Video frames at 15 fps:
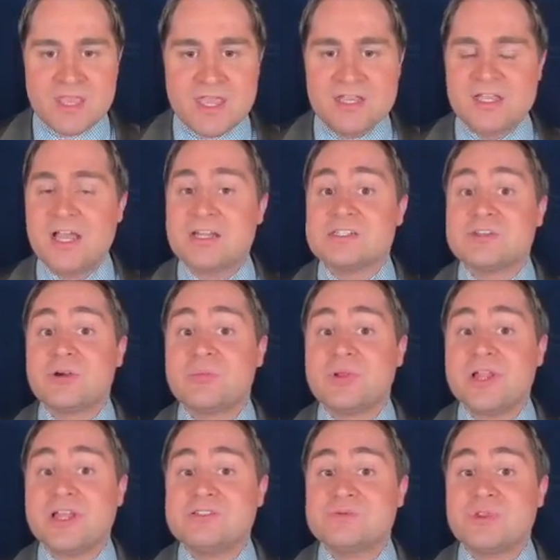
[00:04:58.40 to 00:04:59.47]
Hey, you got dinner
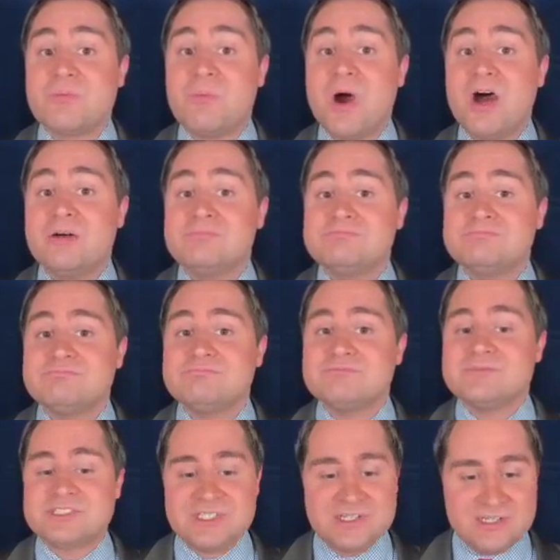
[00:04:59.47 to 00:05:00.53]
plans with mom?
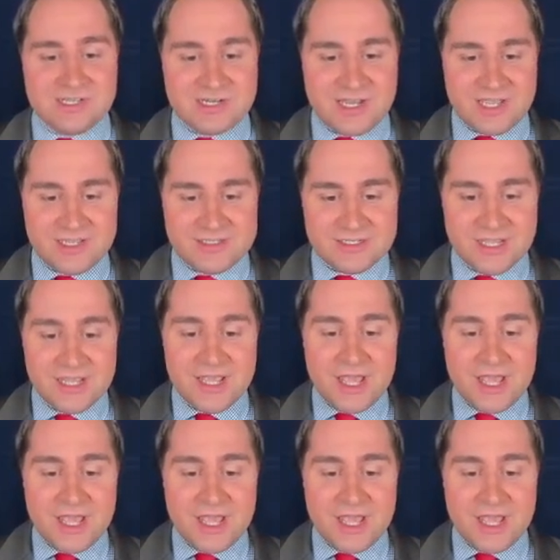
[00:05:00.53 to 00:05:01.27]
Sunday night.